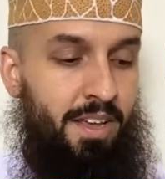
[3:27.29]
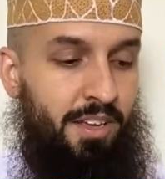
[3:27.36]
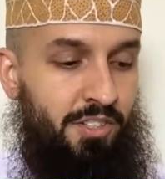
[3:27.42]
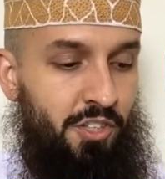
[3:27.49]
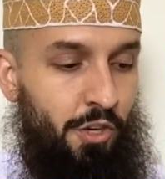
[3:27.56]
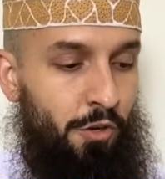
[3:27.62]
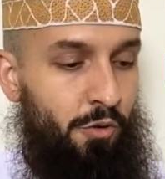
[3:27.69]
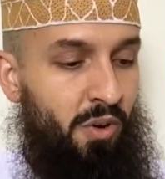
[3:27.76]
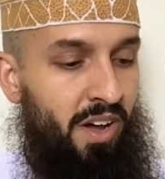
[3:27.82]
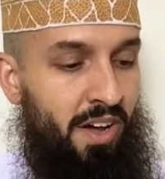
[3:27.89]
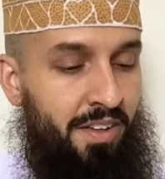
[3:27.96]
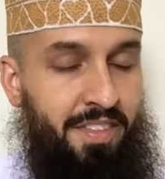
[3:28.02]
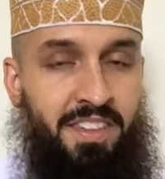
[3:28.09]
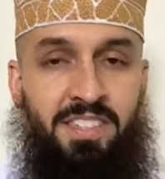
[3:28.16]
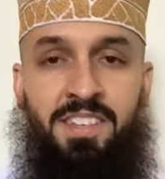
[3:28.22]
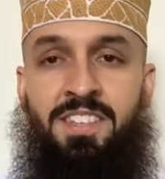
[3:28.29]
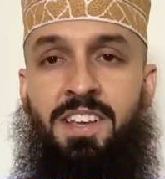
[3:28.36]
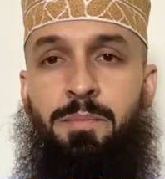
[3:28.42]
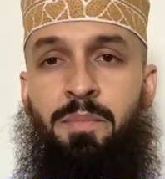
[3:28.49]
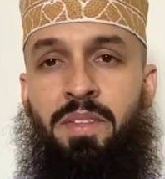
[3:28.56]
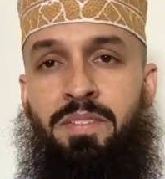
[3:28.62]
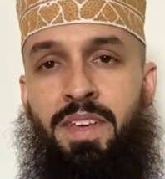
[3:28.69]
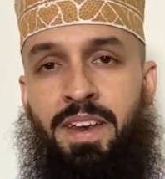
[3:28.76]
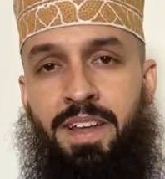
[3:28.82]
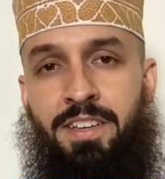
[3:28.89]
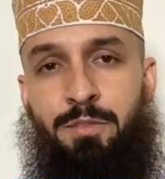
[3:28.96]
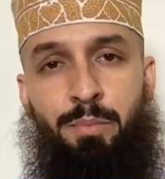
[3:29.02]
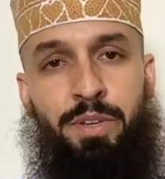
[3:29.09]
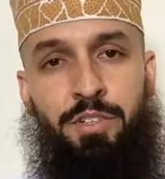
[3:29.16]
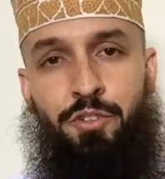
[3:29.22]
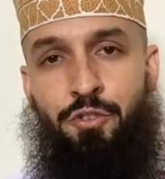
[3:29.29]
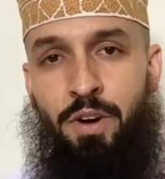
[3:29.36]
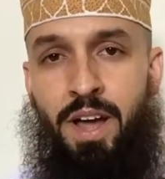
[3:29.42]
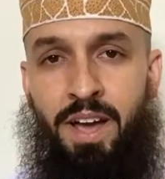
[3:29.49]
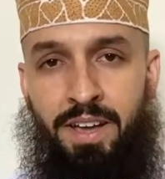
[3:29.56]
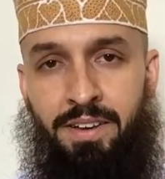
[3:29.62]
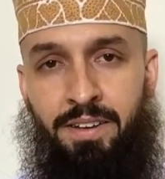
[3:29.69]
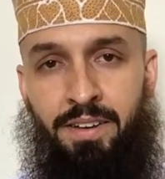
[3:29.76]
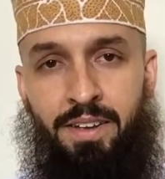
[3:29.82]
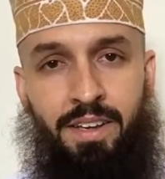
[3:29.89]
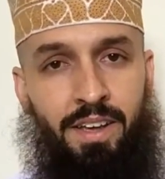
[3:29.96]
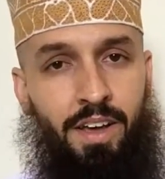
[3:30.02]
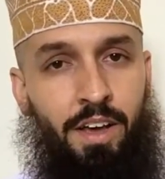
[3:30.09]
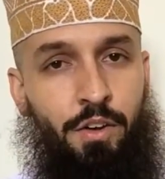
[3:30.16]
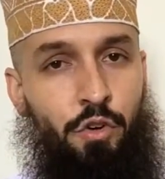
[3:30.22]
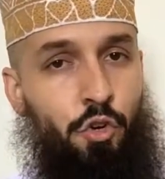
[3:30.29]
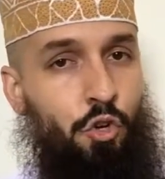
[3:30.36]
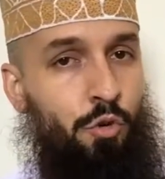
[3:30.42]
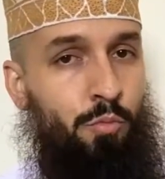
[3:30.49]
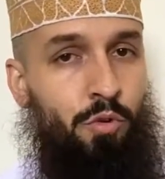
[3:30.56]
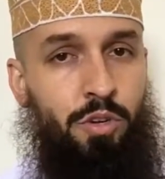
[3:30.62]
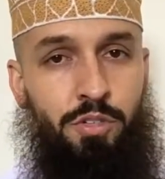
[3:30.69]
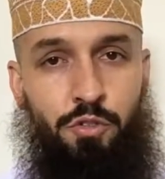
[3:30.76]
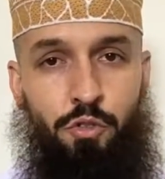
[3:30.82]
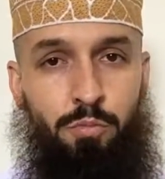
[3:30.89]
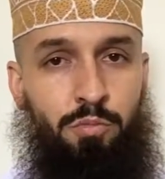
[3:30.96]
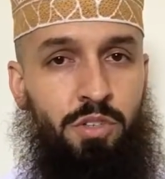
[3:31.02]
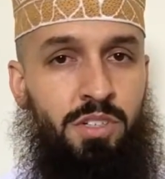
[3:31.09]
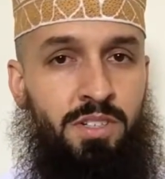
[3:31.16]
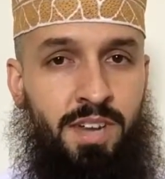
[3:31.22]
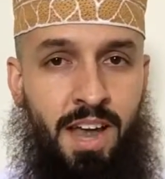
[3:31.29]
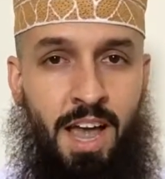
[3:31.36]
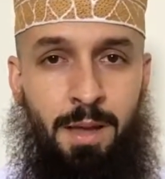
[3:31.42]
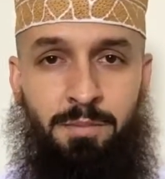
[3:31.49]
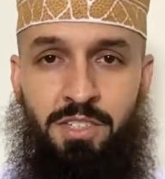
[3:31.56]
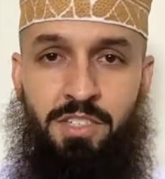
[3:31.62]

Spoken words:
So this is something that has been tried numerous times.